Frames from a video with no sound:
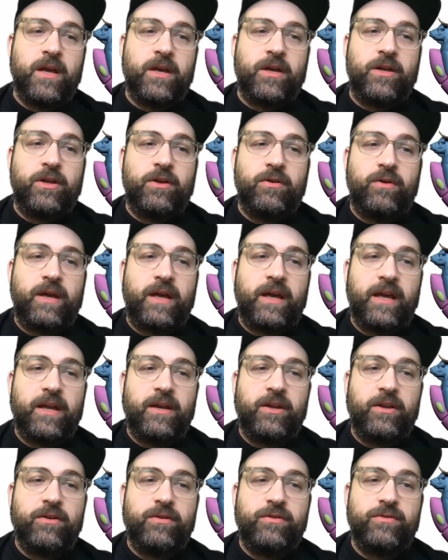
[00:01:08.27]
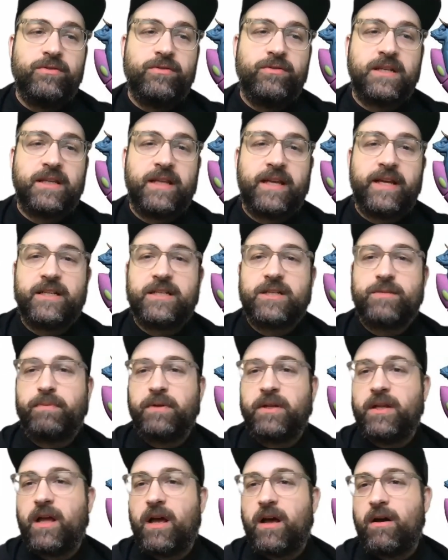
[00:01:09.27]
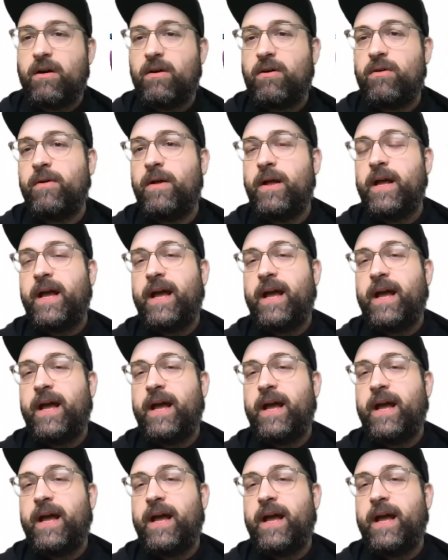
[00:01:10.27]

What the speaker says: You can use the links below